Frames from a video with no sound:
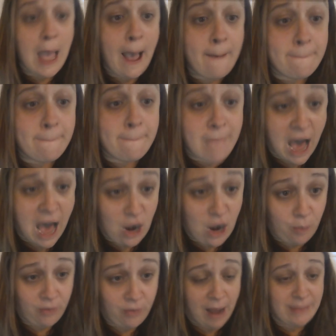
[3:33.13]
a model
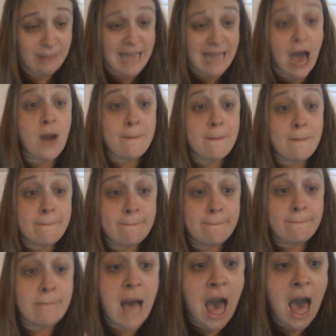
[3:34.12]
prompt, how to
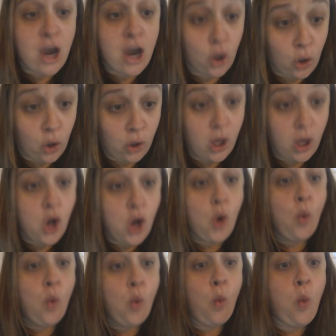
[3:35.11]
model
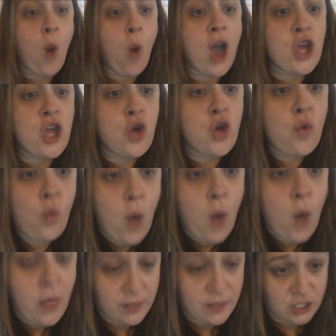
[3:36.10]
what you
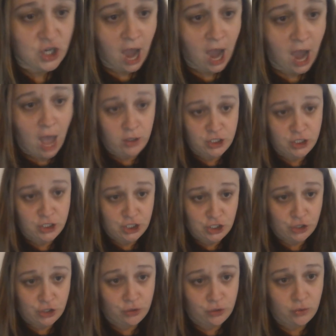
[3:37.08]
want the child to
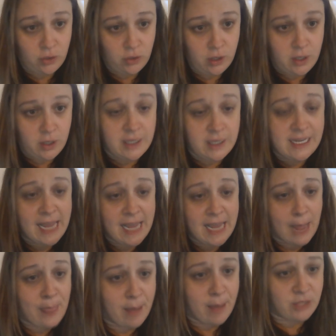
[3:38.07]
do to
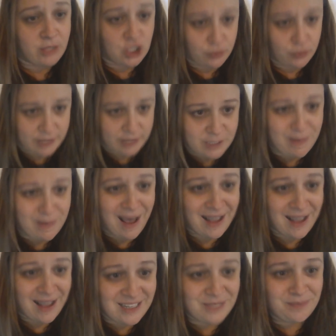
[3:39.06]
get them to
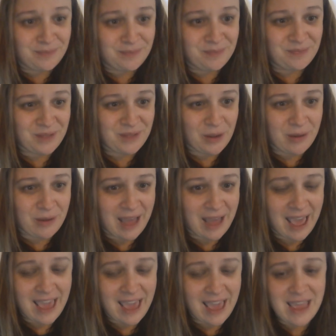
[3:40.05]
respond,
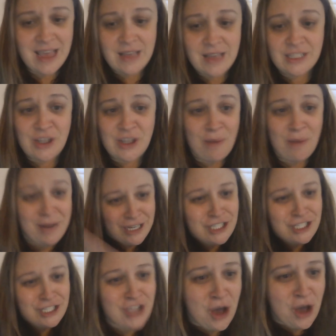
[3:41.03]
okay? So I'm going to
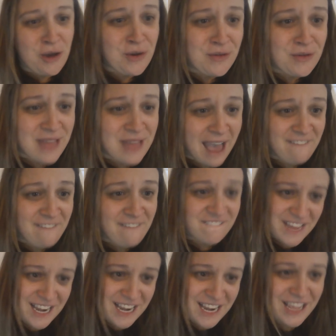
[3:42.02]
show you that
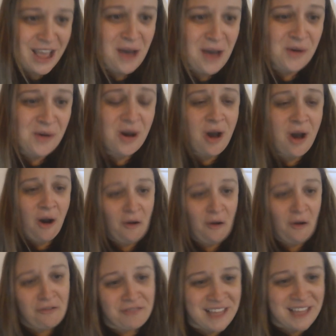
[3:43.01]
video.
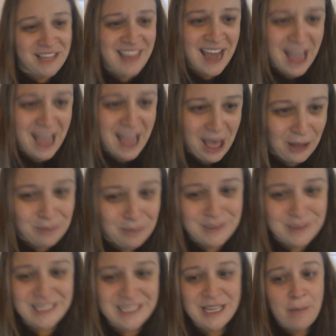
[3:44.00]
Hopefully that
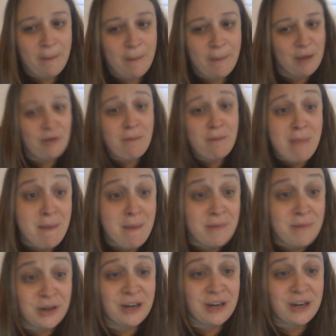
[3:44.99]
helps. But
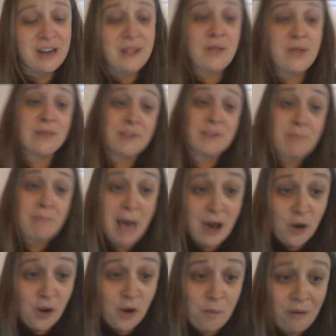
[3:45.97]
remember, those
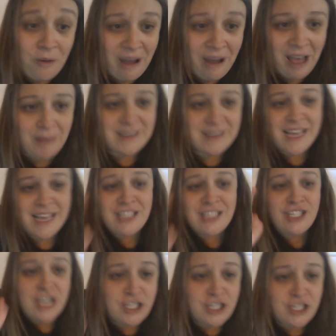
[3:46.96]
model prompts,
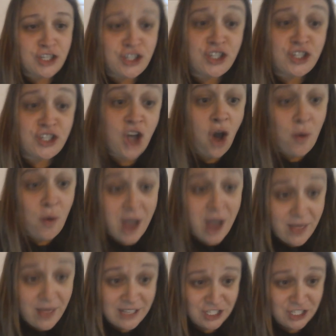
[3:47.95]
it's just
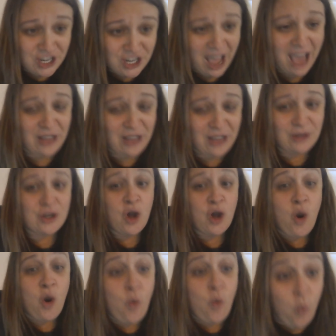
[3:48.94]
showing the child
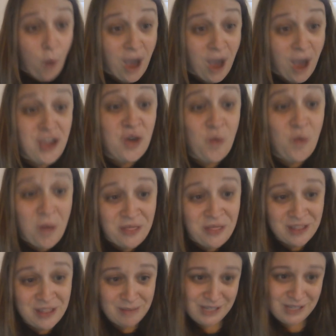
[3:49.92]
what you
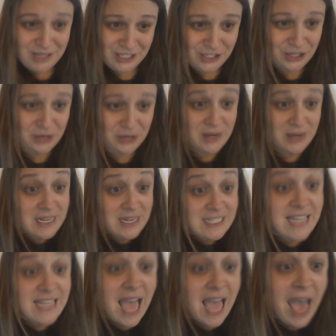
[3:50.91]
want them to do
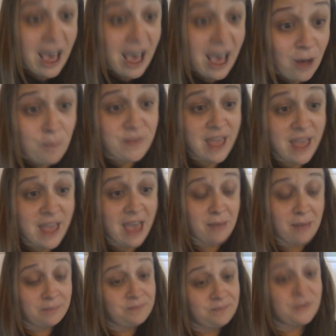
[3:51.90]
to help
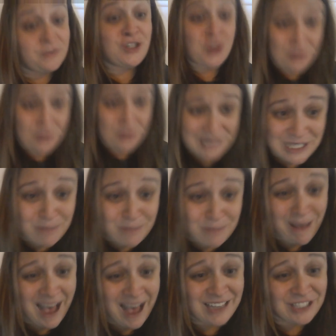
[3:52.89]
them to
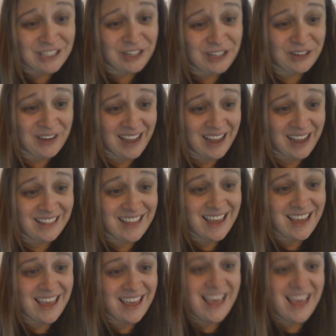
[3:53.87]
respond
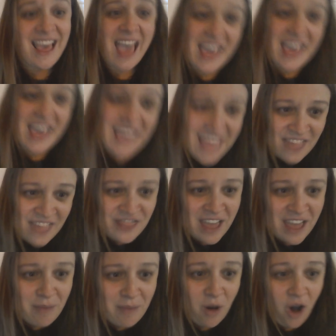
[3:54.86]
correctly and get
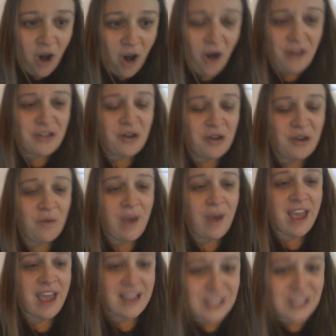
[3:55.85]
them on their
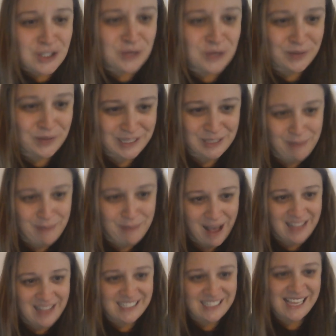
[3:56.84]
way to
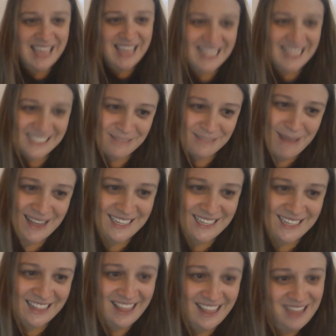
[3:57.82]
responding
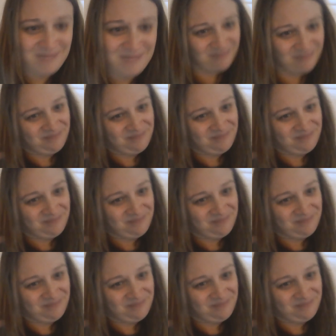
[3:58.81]
independently.